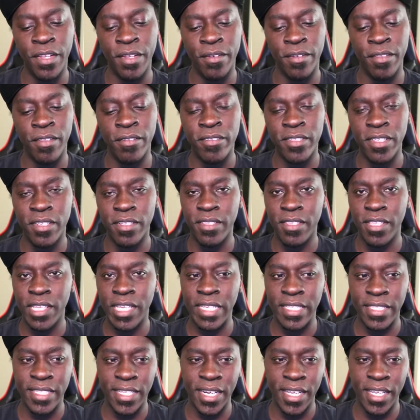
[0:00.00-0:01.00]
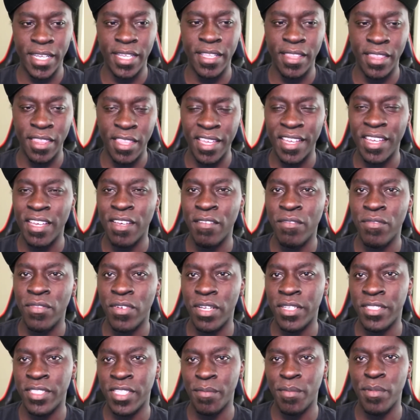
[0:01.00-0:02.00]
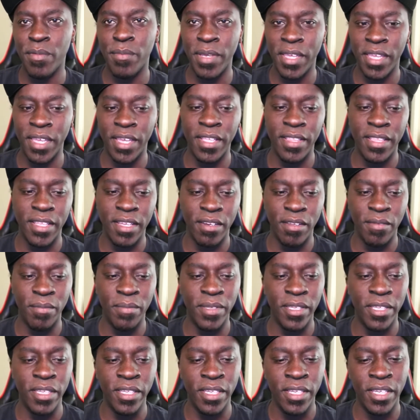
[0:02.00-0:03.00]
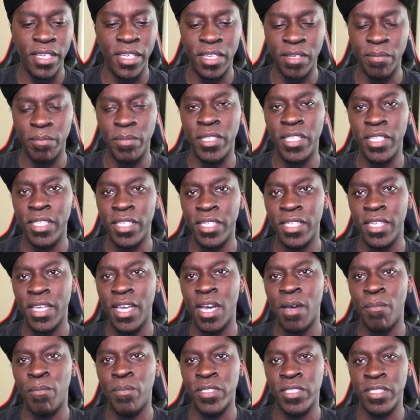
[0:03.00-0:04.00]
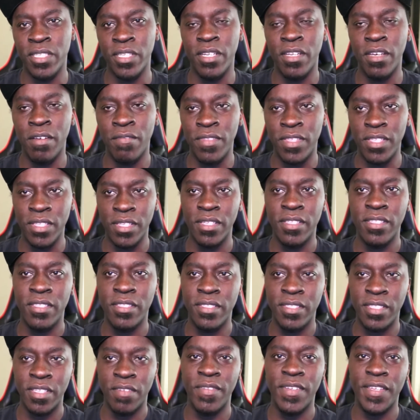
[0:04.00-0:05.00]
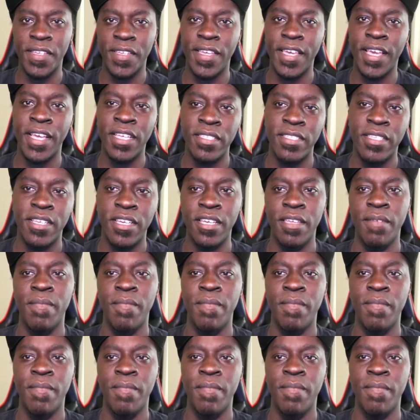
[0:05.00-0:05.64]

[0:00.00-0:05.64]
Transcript: those are the things that I can think of on top of my head that'll be completely opposite of the Civic Si,